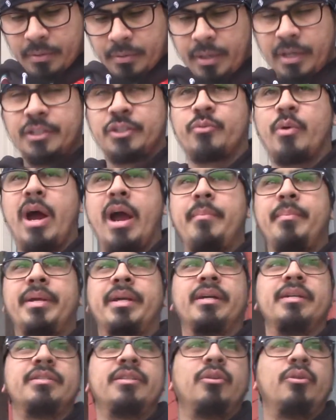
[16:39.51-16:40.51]
That's right,
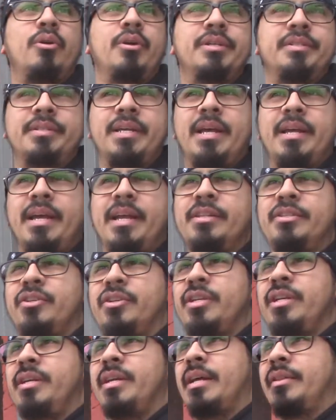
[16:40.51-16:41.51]
because the Lord said,
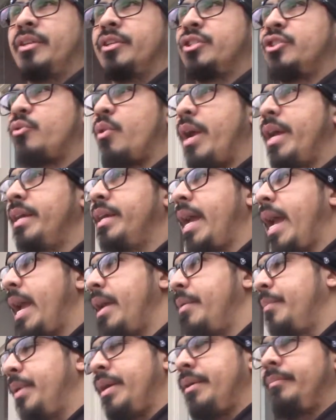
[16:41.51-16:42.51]
enter ye in at the straight
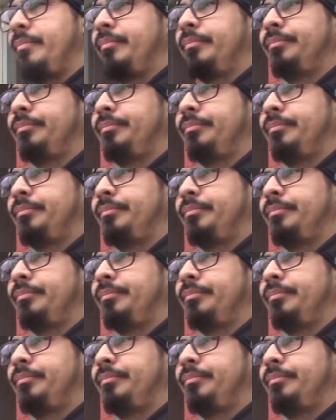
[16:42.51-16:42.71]
gate, man.